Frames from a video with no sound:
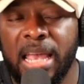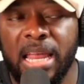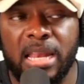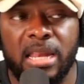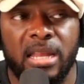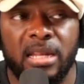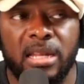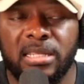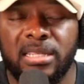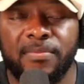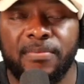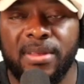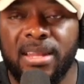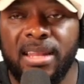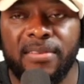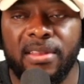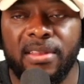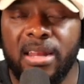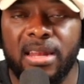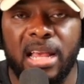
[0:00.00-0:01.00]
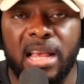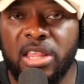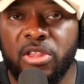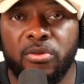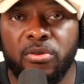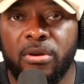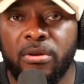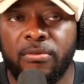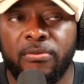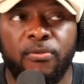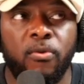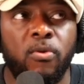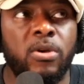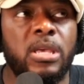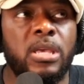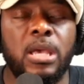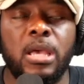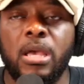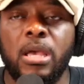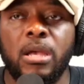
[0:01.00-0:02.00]
Indians have been living in Nigeria
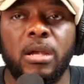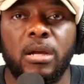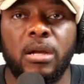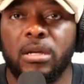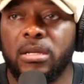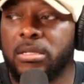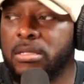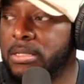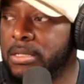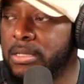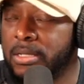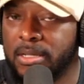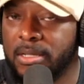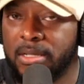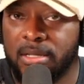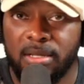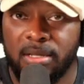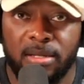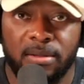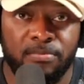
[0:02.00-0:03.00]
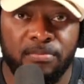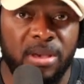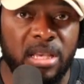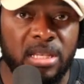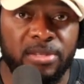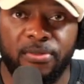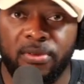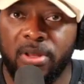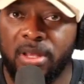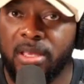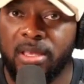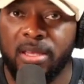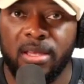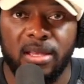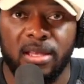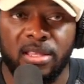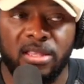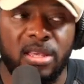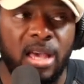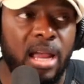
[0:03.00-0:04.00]
for years, peacefully.
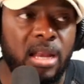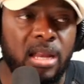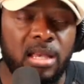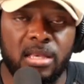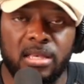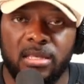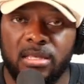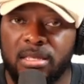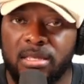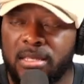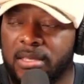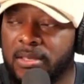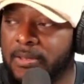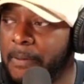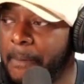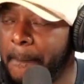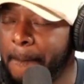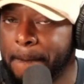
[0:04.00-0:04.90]
Chinese,